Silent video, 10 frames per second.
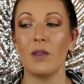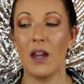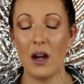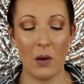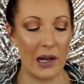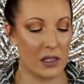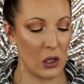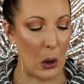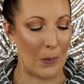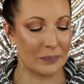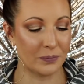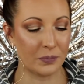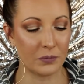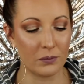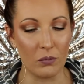Anyway, so,
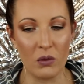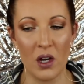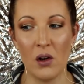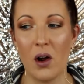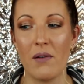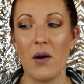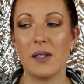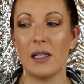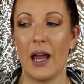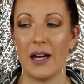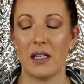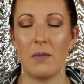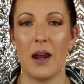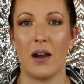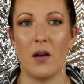you know, I've always liked
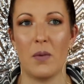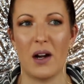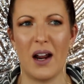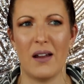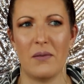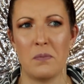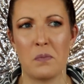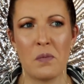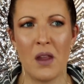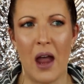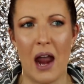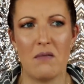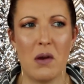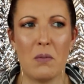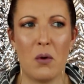makeup, and I
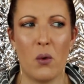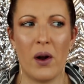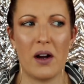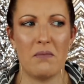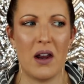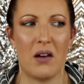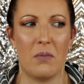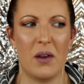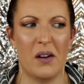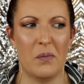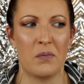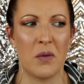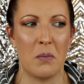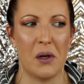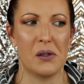remember wearing makeup in
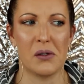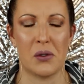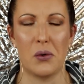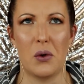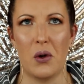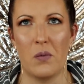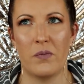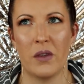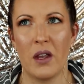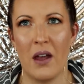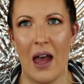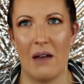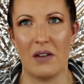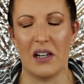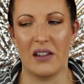middle school,
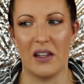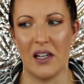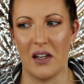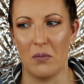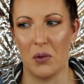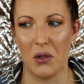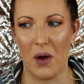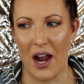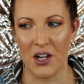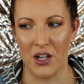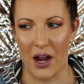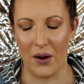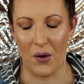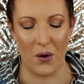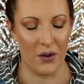having the blue
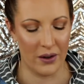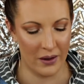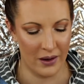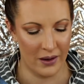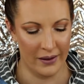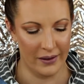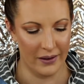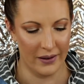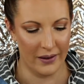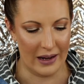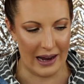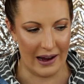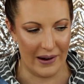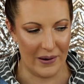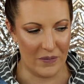eyeshadow,
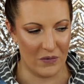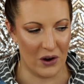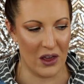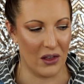and for the